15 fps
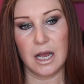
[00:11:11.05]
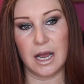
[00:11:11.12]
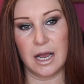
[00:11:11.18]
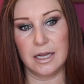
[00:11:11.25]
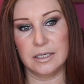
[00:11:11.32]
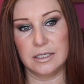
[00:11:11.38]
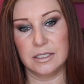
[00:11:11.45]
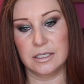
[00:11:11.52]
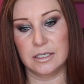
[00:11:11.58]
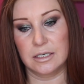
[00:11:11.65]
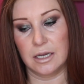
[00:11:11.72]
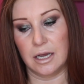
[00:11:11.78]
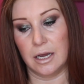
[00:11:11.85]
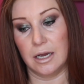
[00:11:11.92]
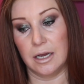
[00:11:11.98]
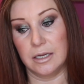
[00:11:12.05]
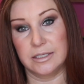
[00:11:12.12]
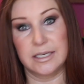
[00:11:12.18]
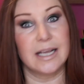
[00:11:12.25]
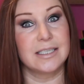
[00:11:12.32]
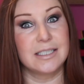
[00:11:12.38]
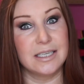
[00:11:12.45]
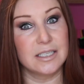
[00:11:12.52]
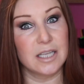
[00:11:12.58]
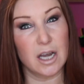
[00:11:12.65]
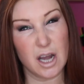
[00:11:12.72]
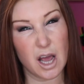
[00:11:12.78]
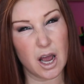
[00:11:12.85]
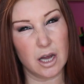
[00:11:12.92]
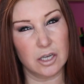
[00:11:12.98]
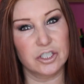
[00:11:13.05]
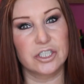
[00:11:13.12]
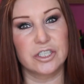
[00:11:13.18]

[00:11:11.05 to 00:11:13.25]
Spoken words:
and Dexy is a large.